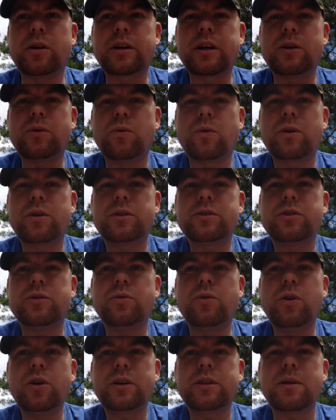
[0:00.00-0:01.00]
hook in order
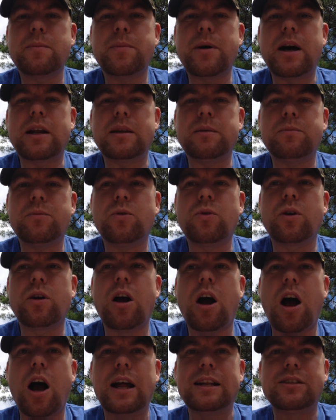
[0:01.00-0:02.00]
to hook the body
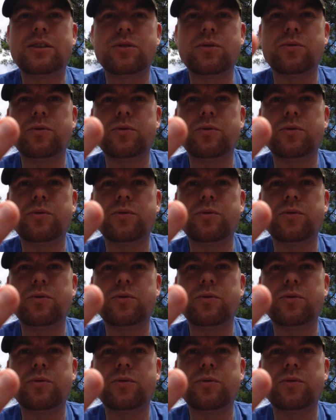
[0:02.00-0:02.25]
more onto